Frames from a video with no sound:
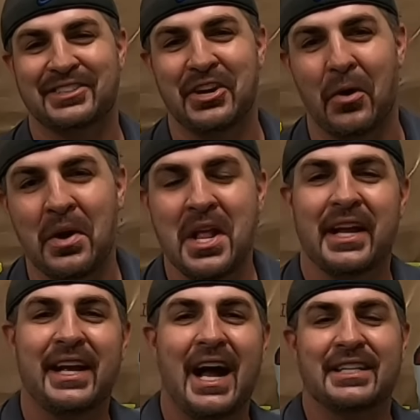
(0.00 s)
So
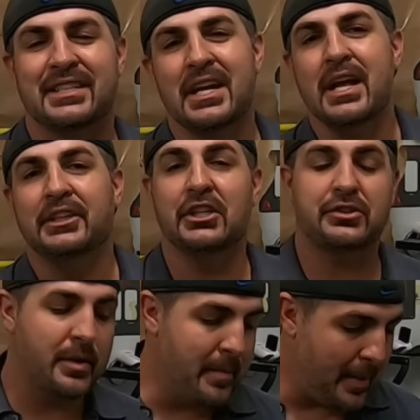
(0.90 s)
guys, just
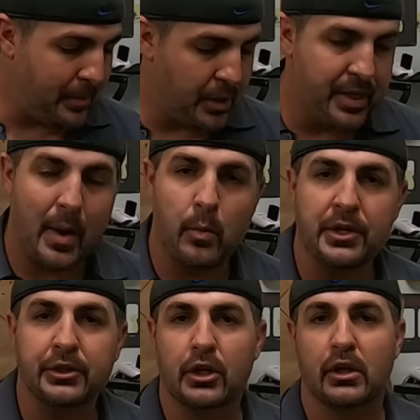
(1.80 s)
remember that
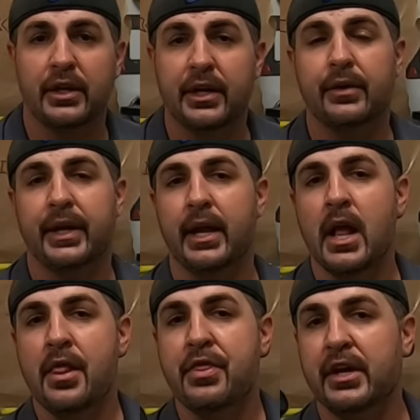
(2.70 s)
when you're clearing,
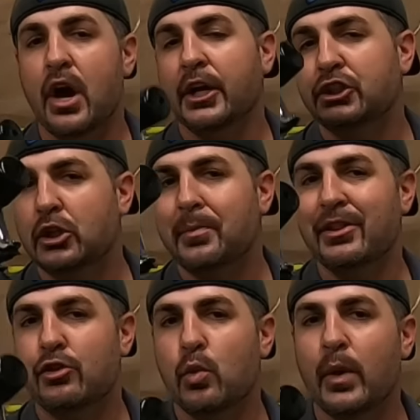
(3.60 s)
the gun should be
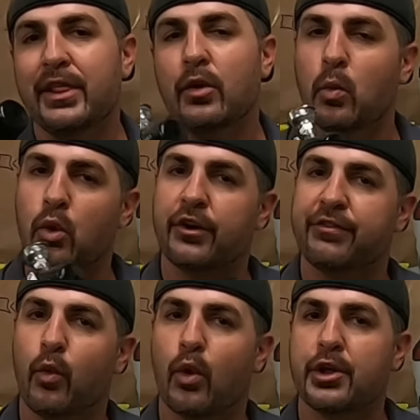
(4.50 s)
doing the work
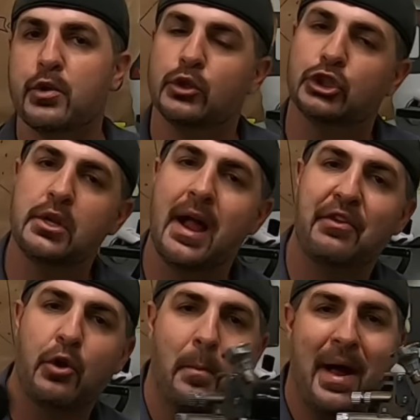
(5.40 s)
for you. You shouldn't have
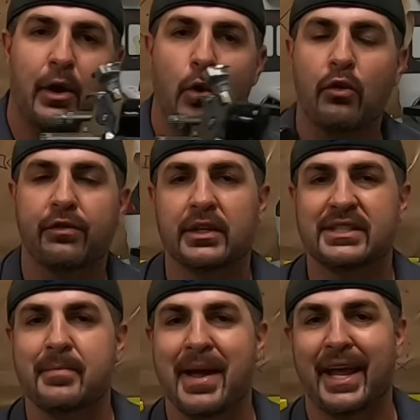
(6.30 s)
to go back over it
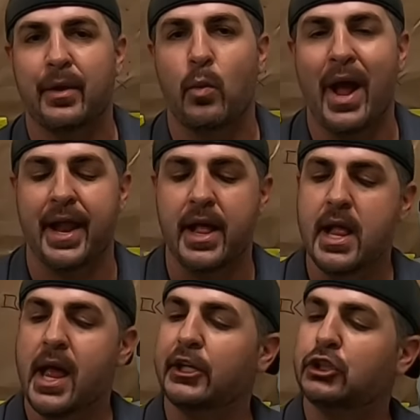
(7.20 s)
to make it wet.
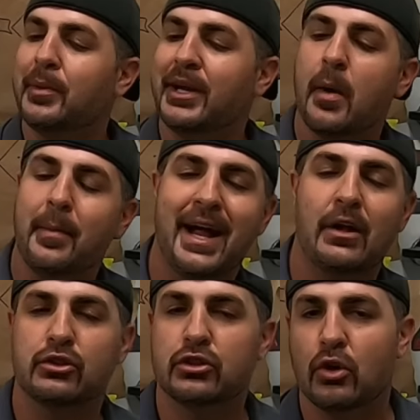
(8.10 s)
It should be coming
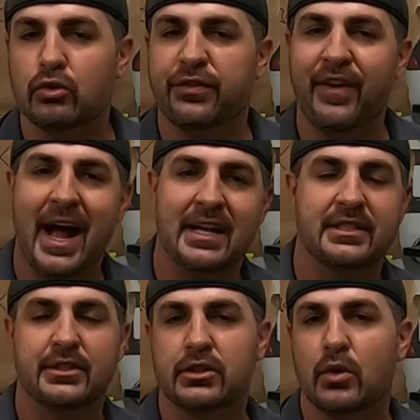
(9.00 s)
out so fast
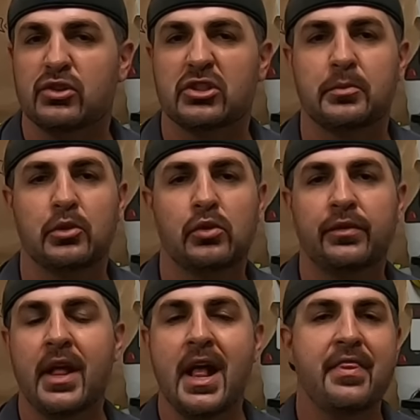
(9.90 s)
and so smooth
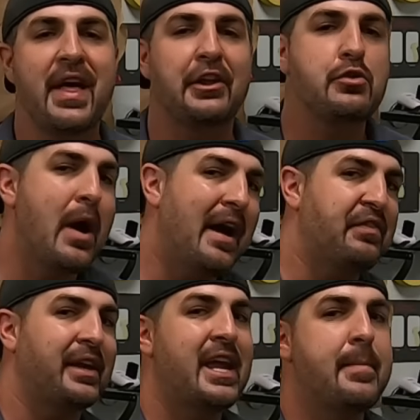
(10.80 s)
that you have
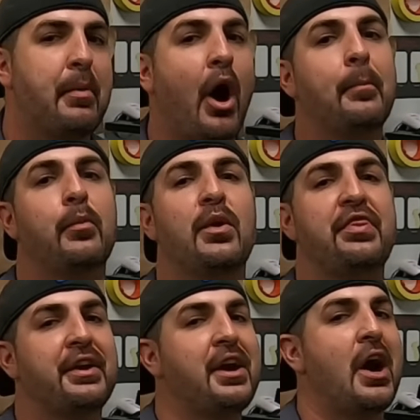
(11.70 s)
to keep up with
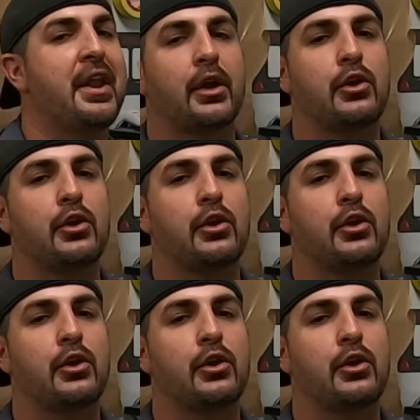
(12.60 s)
the gun.